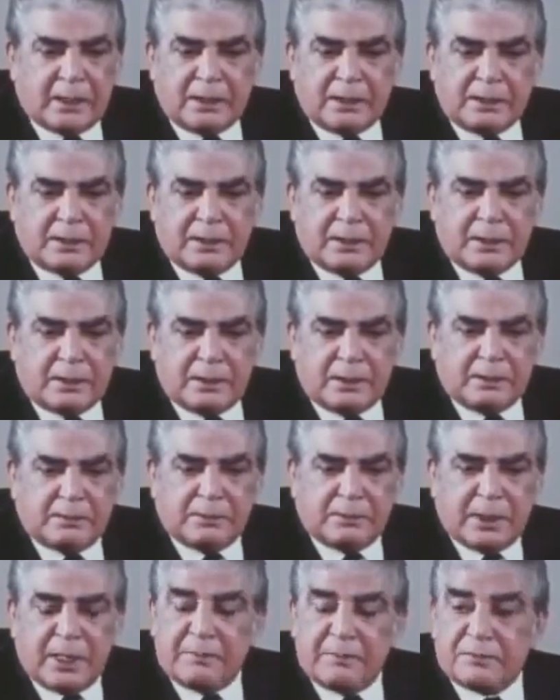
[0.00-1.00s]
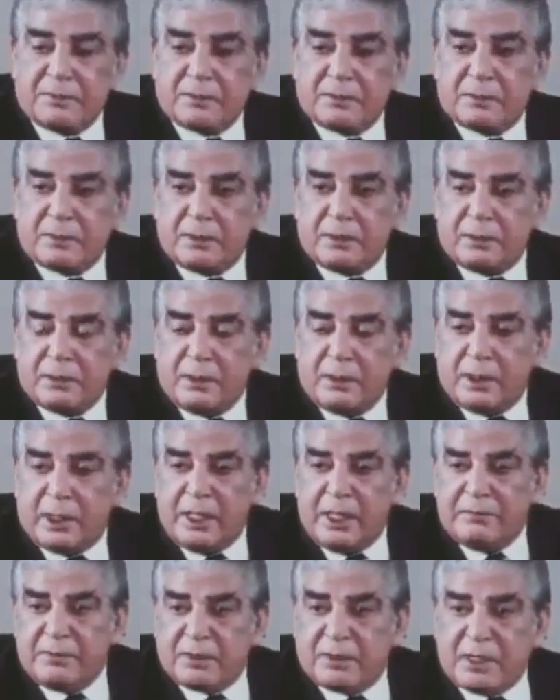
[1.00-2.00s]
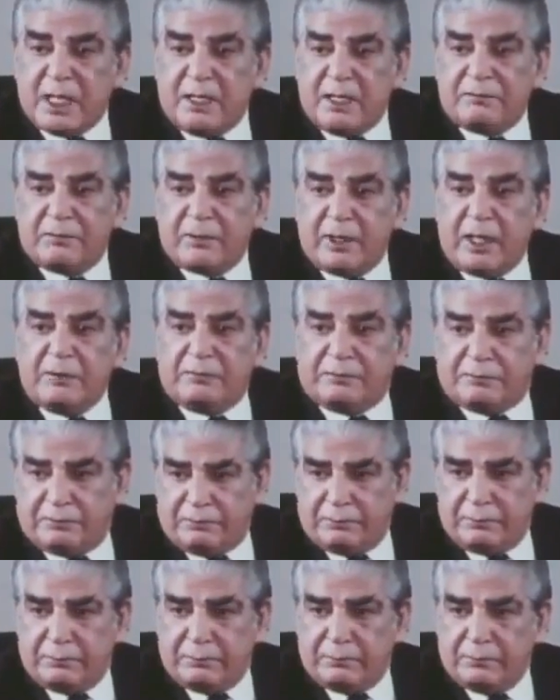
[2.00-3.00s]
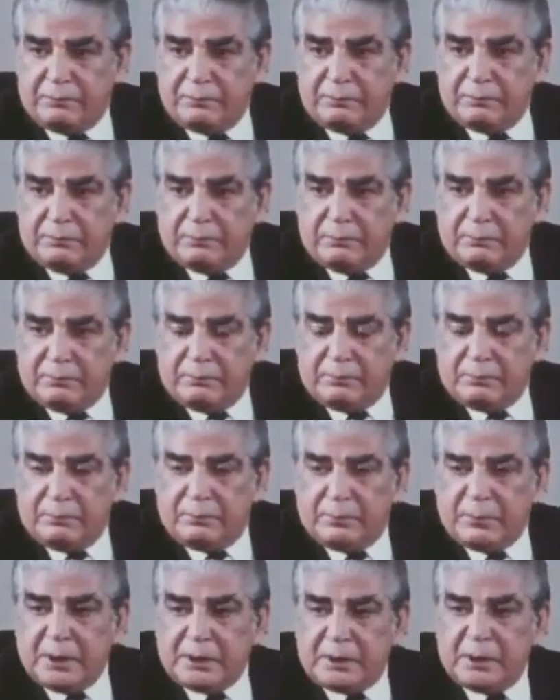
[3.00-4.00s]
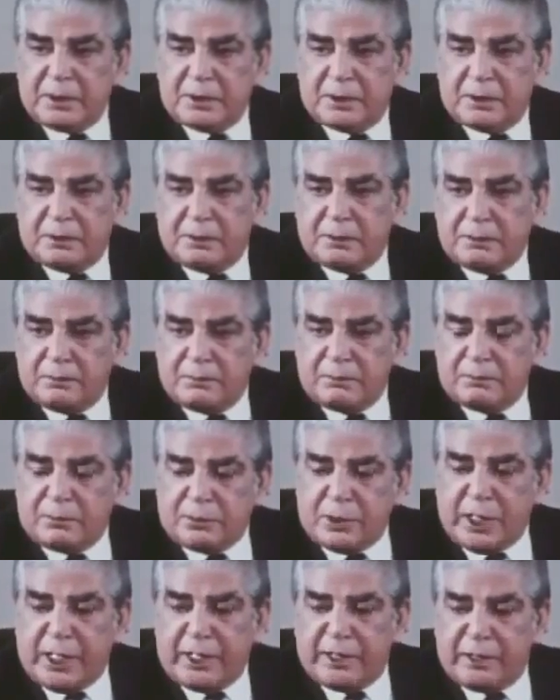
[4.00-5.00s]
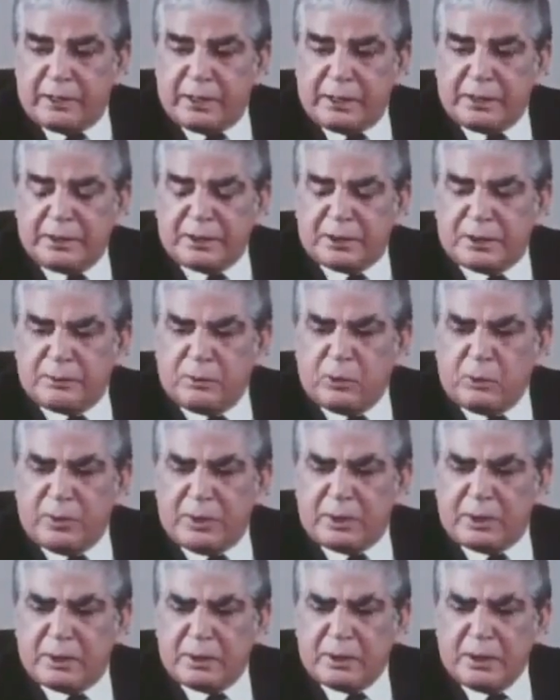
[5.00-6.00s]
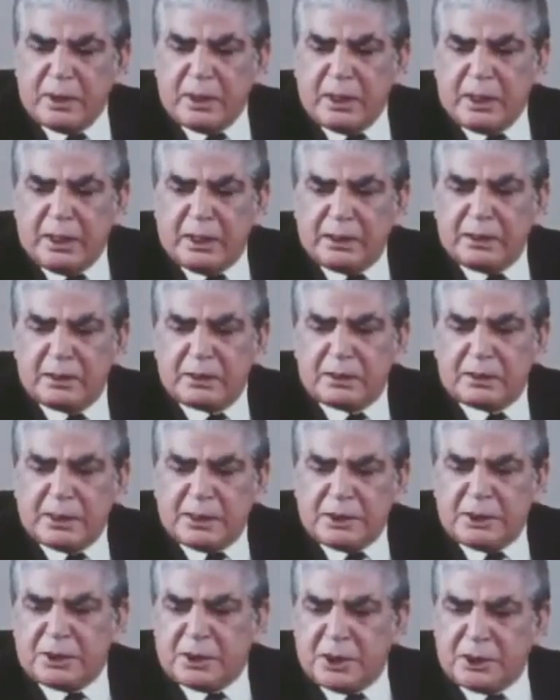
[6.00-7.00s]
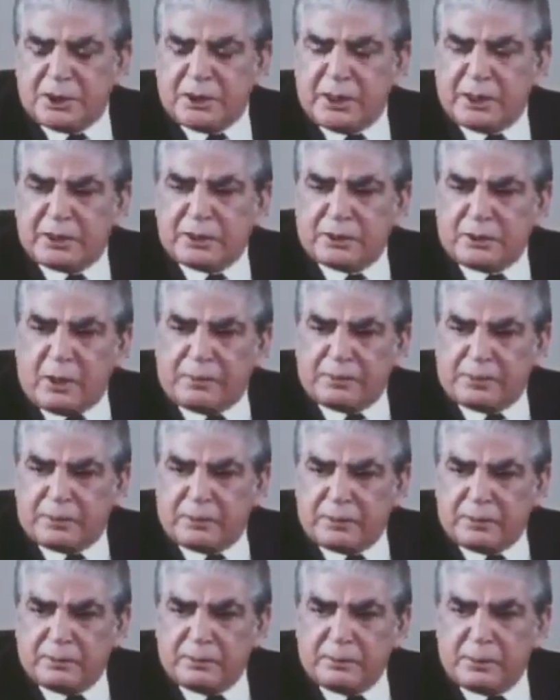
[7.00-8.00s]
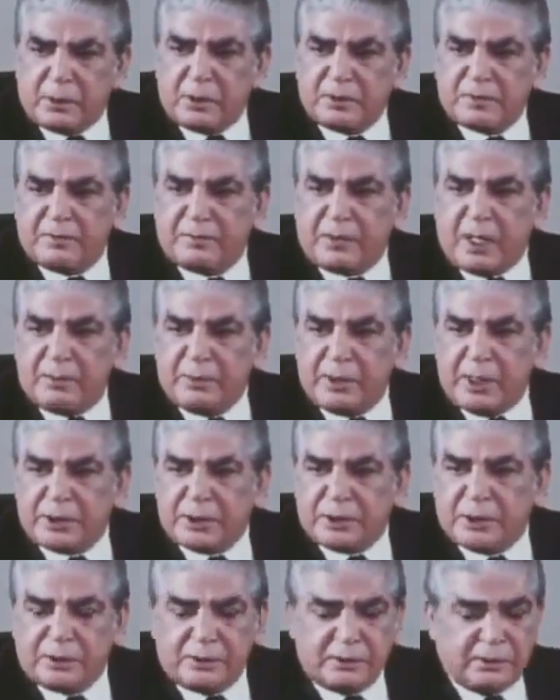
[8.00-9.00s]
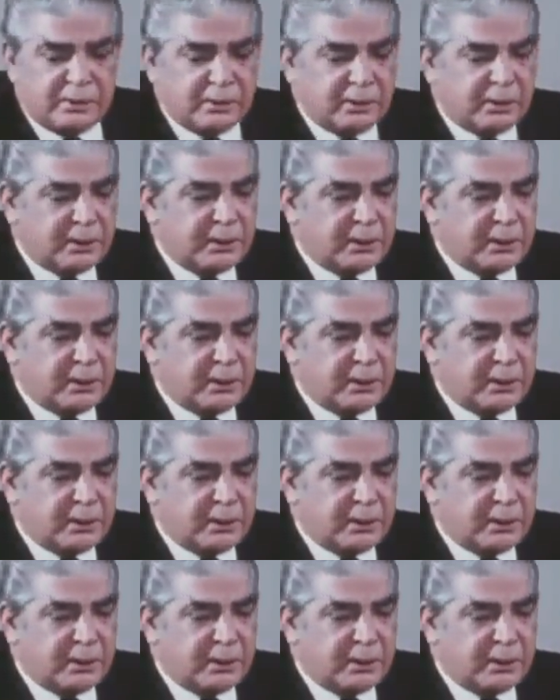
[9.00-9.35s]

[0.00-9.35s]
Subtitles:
have heaved a sigh of relief that this trend and this movement and this agitation has stopped because of army action.